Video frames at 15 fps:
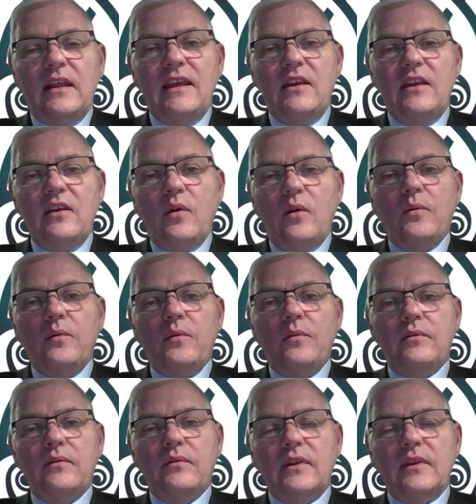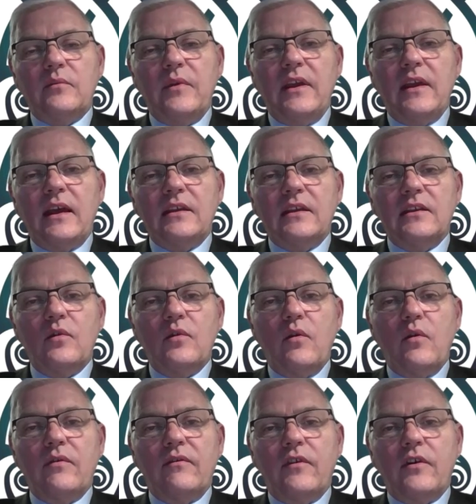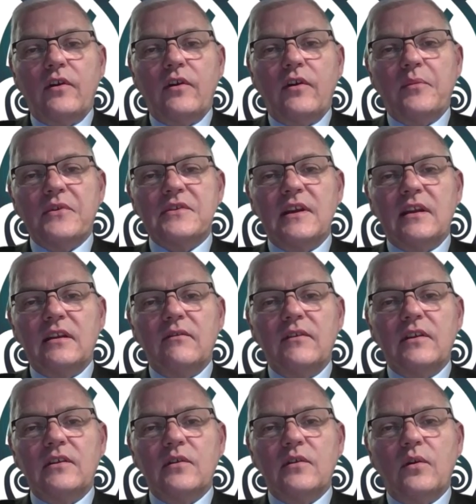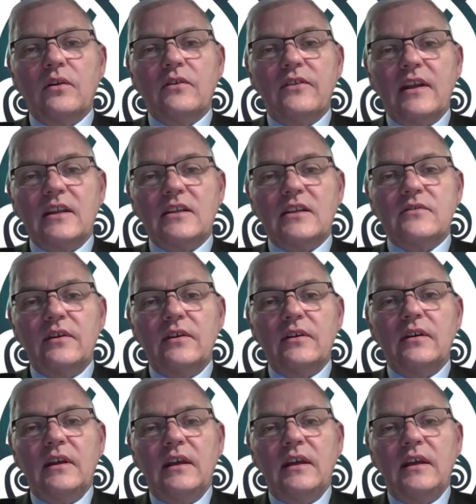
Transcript: They know that we handed over 40% of the total transfer